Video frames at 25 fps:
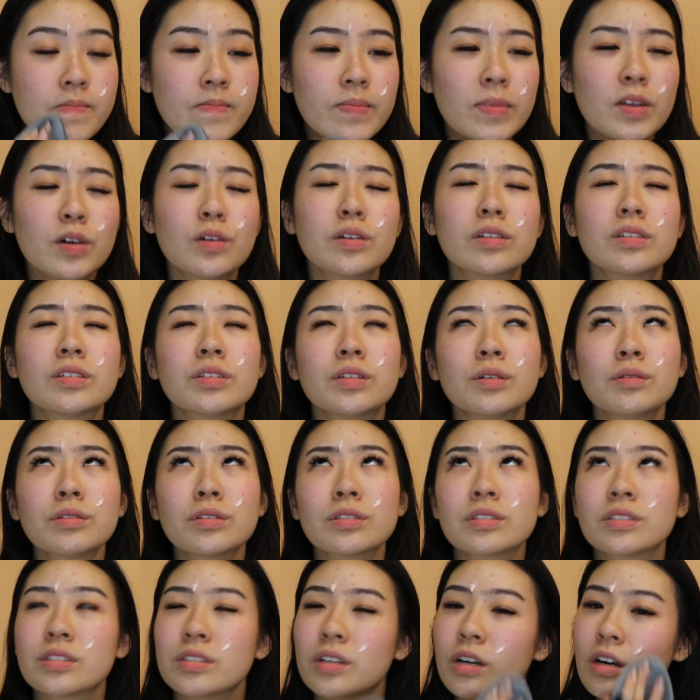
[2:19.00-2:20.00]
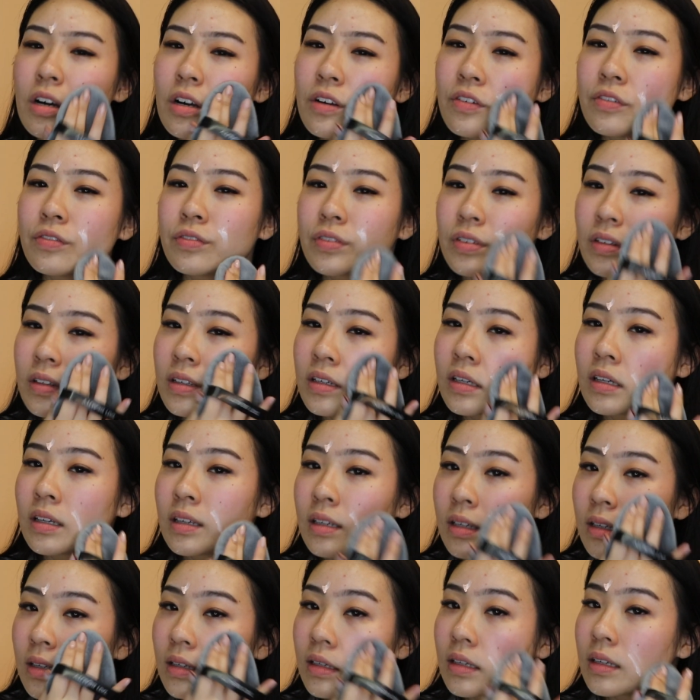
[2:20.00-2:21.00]
Oh, it's so soft.
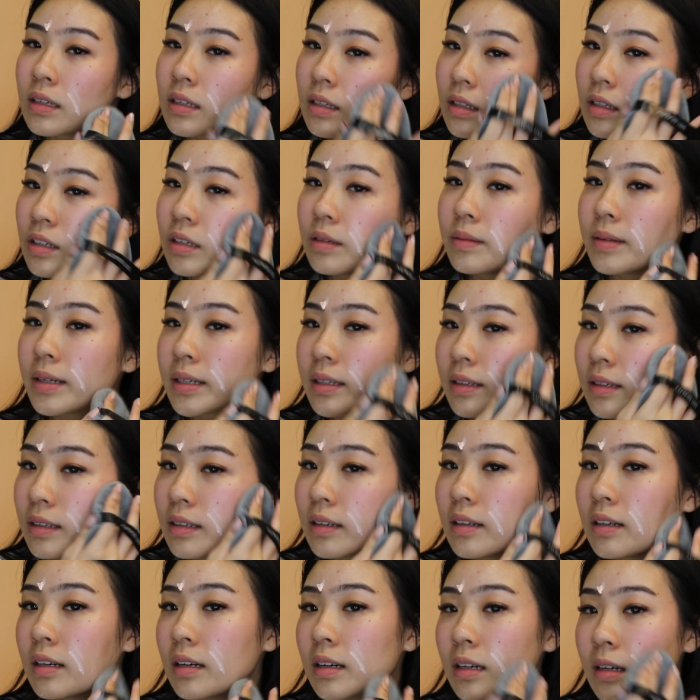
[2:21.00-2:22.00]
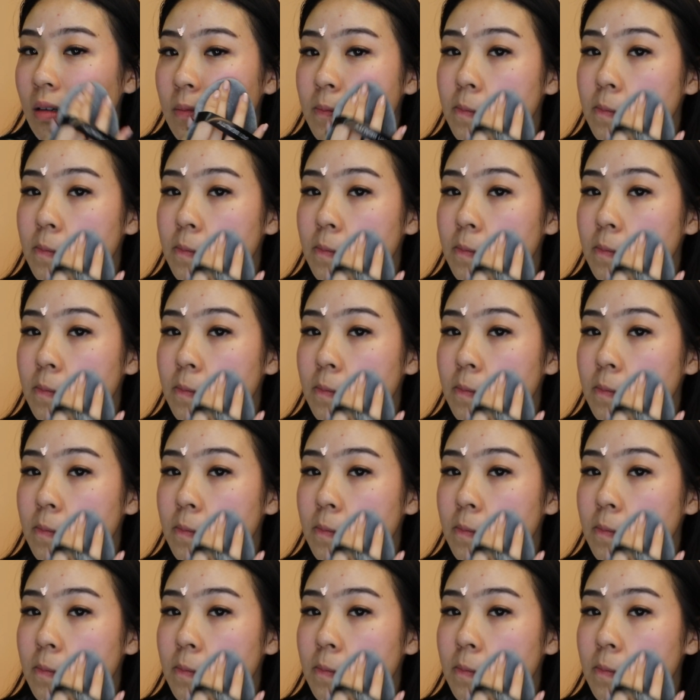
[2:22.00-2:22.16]
Oh my god,